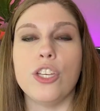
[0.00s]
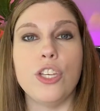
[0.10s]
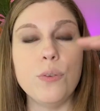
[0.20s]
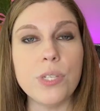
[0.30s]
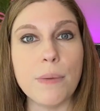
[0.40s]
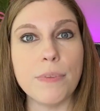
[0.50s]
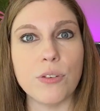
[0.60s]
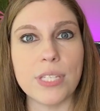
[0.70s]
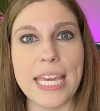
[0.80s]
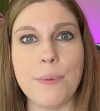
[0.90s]
use some of
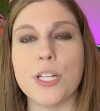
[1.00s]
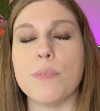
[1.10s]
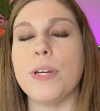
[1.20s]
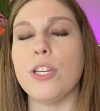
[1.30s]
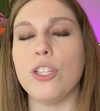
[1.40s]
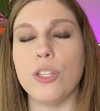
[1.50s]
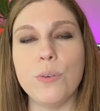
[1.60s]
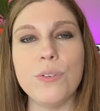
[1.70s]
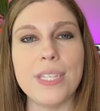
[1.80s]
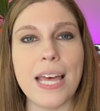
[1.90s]
those keywords, but
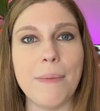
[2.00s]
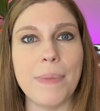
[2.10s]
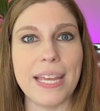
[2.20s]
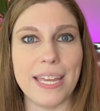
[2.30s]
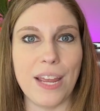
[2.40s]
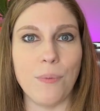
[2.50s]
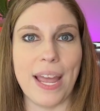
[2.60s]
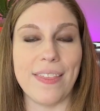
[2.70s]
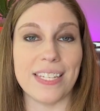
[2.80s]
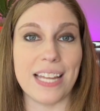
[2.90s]
use them in a
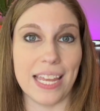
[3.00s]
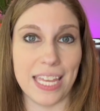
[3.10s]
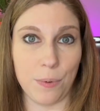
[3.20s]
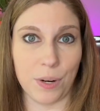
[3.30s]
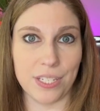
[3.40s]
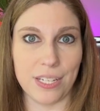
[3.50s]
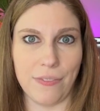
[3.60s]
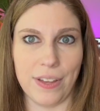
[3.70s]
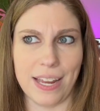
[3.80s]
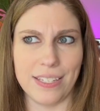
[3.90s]
way that is not keyword stuffing.